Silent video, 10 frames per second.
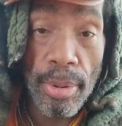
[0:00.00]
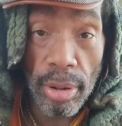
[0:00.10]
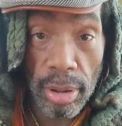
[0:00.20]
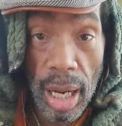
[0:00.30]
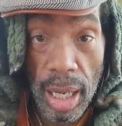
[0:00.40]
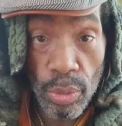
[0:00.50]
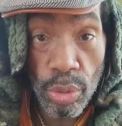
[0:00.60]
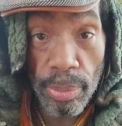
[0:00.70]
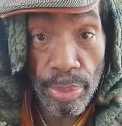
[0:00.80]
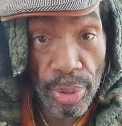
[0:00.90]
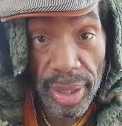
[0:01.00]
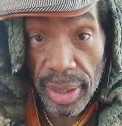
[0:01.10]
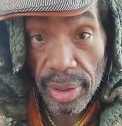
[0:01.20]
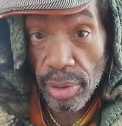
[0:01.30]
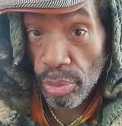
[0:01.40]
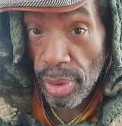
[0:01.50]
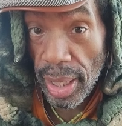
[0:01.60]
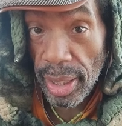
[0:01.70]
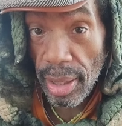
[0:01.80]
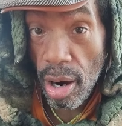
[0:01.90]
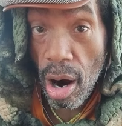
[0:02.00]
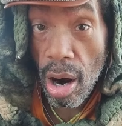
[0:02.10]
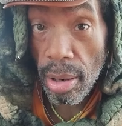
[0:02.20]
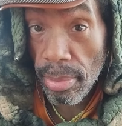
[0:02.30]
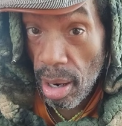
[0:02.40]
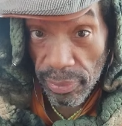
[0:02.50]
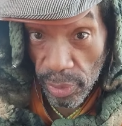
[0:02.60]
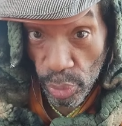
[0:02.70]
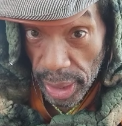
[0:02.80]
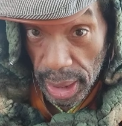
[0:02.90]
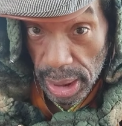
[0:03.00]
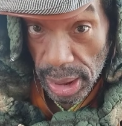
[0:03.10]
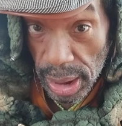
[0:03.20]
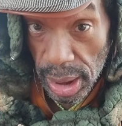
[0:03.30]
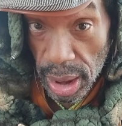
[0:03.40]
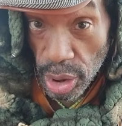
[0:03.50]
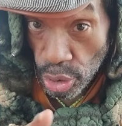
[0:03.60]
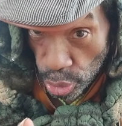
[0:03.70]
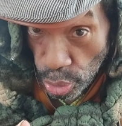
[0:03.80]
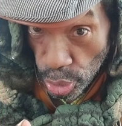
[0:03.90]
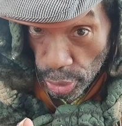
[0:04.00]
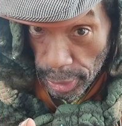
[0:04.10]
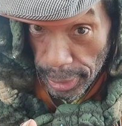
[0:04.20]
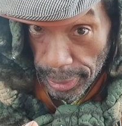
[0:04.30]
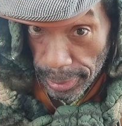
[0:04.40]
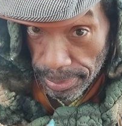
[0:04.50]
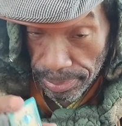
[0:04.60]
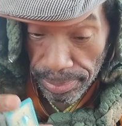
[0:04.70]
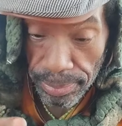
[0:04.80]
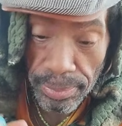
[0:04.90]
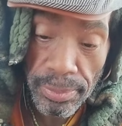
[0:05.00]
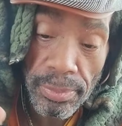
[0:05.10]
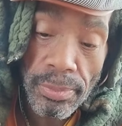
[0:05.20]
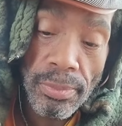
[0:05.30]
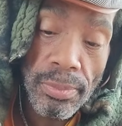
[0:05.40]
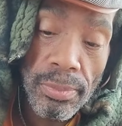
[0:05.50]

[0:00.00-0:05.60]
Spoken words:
But God will break the right arm of the wicked sooner or later. Okay.